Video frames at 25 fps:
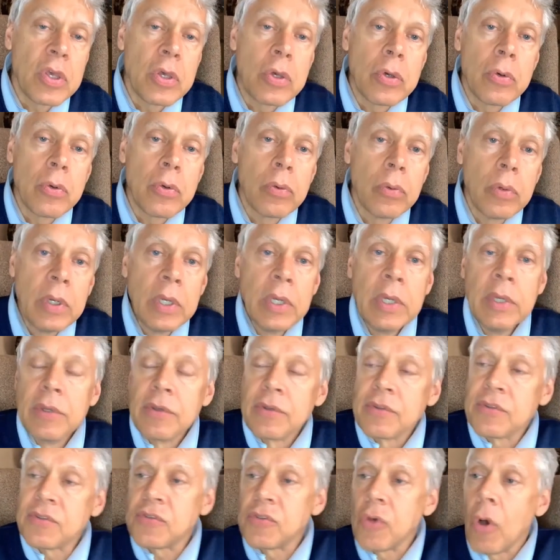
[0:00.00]
you,
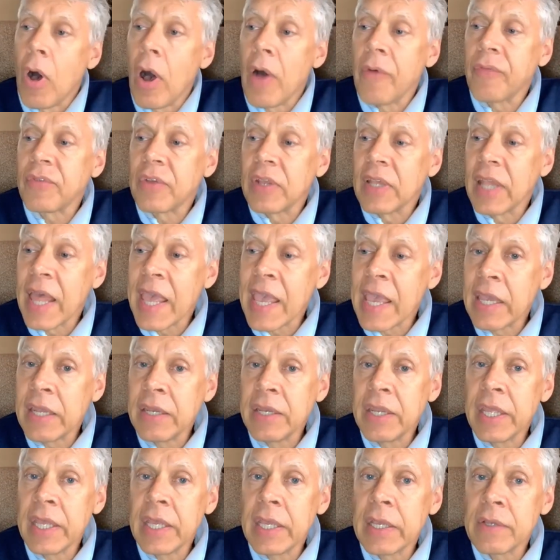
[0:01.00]
soft
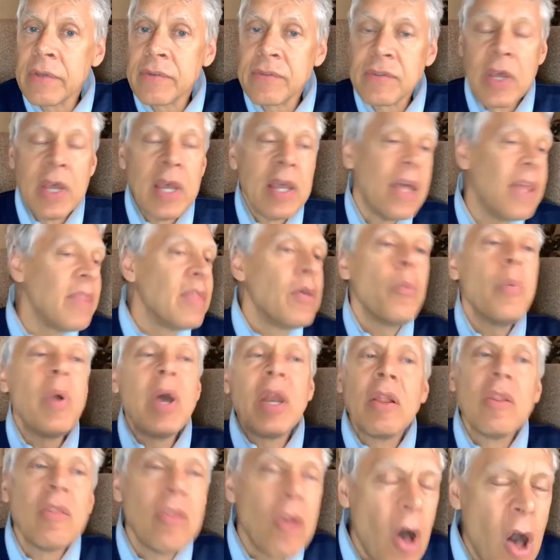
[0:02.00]
landings, and that
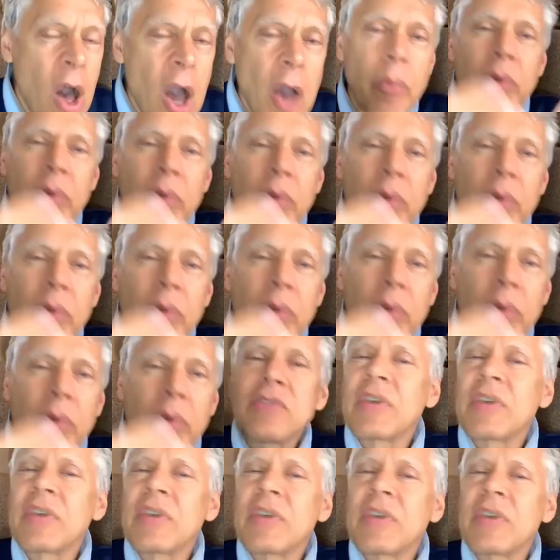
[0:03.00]
went along with
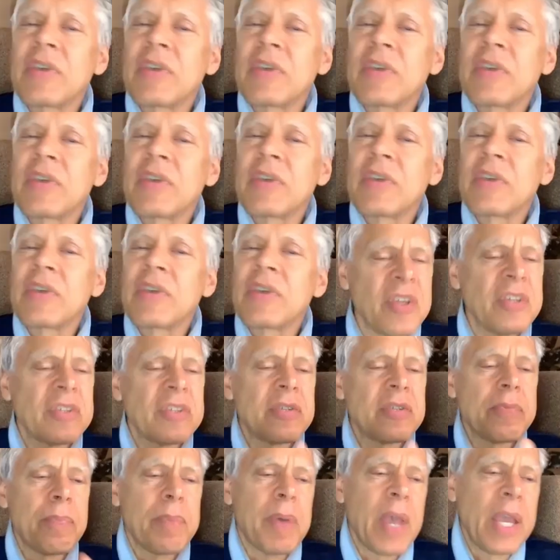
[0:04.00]
kind of the
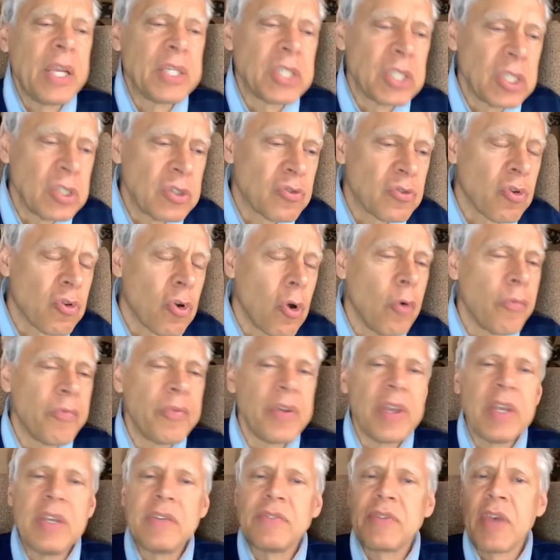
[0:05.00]
boomer
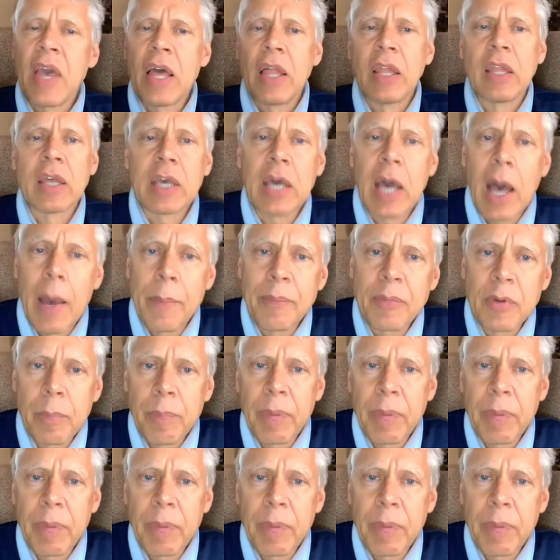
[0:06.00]
participation trophies. Yeah, I